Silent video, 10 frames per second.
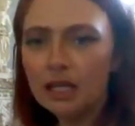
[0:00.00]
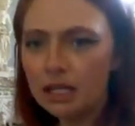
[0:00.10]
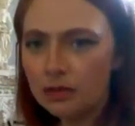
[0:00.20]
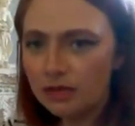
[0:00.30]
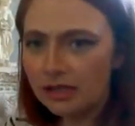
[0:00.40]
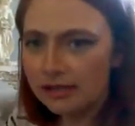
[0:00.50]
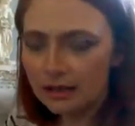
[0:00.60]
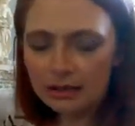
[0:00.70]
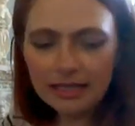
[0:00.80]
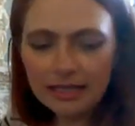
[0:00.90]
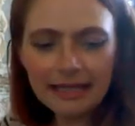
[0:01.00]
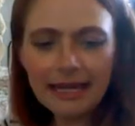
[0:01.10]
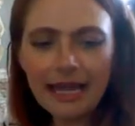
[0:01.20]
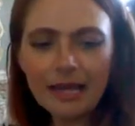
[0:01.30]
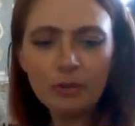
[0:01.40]
She was this little
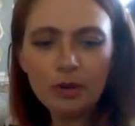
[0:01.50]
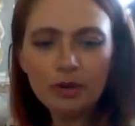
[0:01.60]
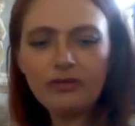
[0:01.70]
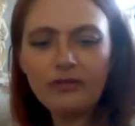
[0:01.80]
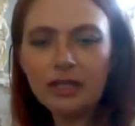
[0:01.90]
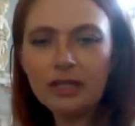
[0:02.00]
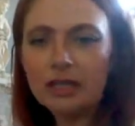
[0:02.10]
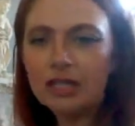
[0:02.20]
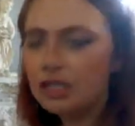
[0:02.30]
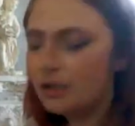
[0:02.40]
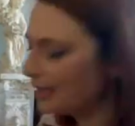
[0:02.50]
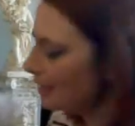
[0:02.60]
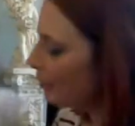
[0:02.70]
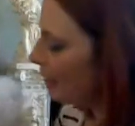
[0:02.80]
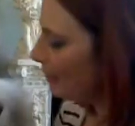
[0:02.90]
dandelion puff. She was a
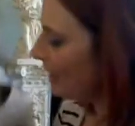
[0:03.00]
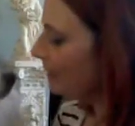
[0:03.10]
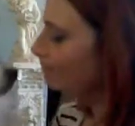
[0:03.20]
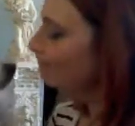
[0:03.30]
little puppy.